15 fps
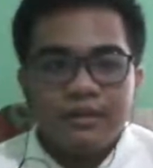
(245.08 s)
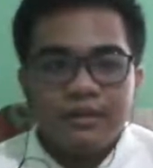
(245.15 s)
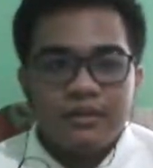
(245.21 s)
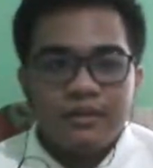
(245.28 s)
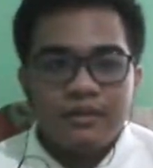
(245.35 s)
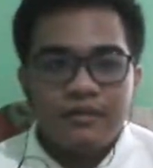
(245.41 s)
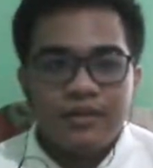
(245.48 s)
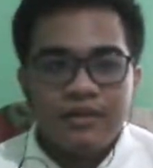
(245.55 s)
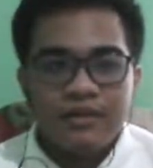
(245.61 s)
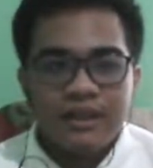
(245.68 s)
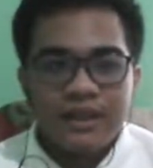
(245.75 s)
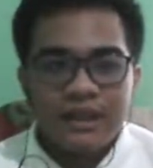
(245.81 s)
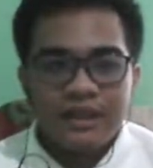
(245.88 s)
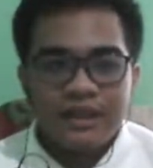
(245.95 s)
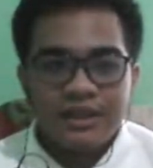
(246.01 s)
The
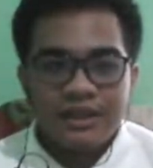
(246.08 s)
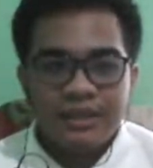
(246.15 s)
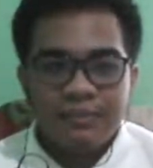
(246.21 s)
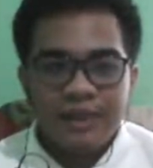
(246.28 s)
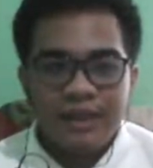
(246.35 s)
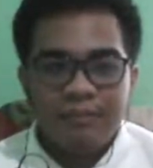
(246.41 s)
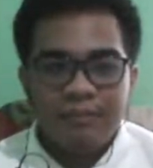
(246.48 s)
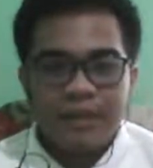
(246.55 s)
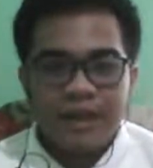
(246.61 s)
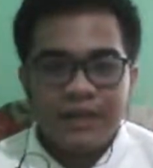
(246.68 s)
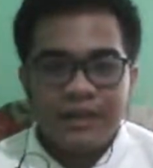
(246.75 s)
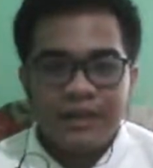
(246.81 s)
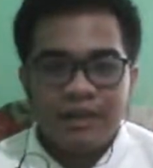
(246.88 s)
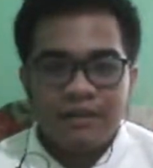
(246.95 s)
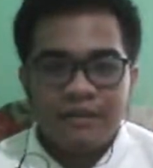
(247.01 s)
fuselage is the main
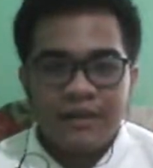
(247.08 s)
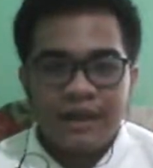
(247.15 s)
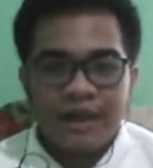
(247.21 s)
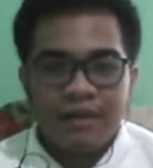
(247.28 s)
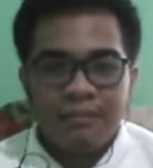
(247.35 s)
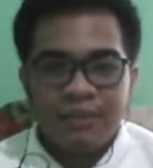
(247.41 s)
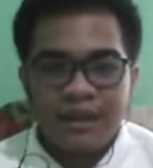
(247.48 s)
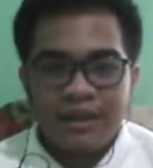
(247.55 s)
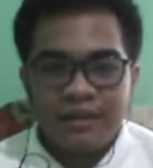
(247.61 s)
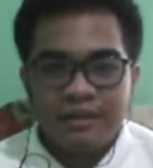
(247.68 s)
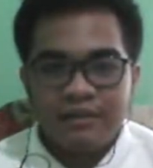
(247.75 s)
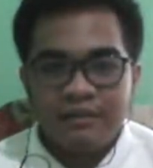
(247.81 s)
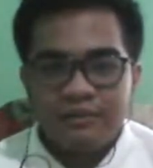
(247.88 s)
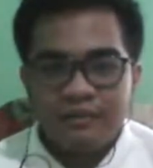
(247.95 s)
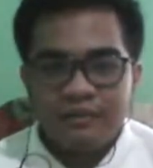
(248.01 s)
body of the airplane,
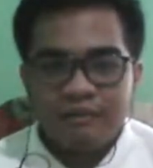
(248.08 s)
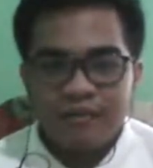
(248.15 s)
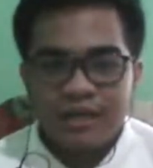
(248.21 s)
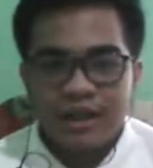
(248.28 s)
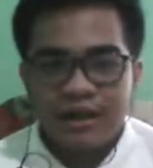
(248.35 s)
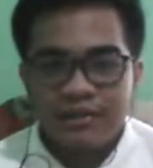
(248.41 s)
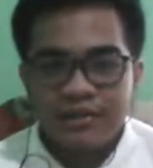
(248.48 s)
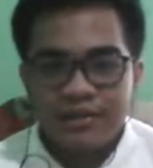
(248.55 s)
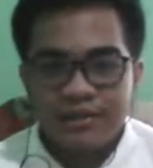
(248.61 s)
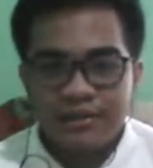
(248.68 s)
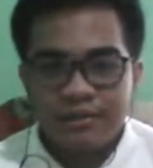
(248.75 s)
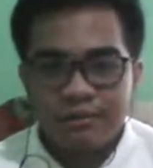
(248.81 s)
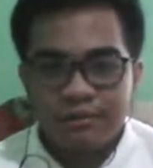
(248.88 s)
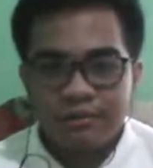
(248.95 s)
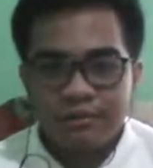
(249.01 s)
which houses the
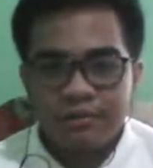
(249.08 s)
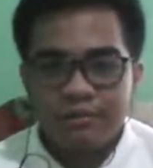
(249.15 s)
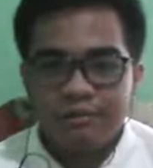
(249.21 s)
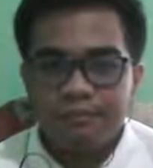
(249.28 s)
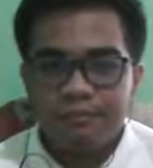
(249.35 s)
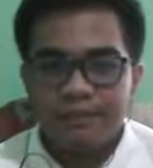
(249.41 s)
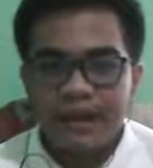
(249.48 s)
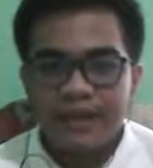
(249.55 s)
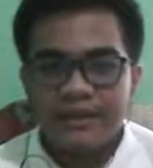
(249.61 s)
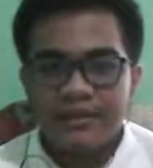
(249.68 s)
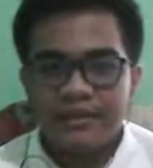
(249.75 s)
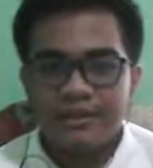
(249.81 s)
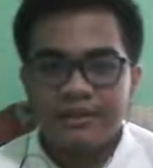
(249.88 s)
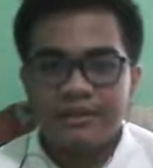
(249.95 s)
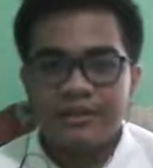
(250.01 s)
crew,
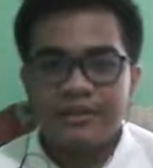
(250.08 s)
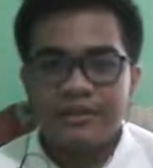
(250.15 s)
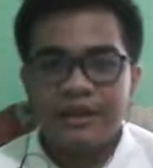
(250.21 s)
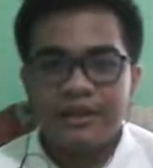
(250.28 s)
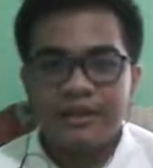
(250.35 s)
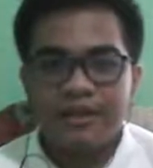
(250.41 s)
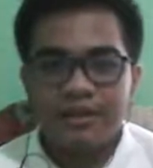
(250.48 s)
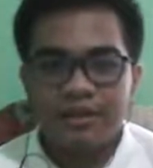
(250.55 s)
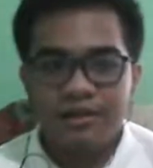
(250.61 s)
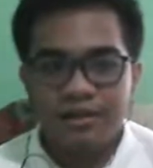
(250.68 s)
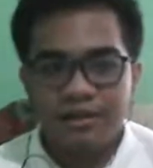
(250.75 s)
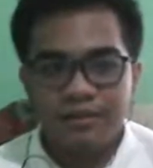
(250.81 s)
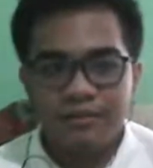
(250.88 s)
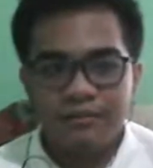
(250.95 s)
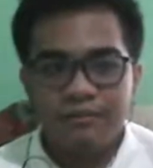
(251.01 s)
passengers, and cargo.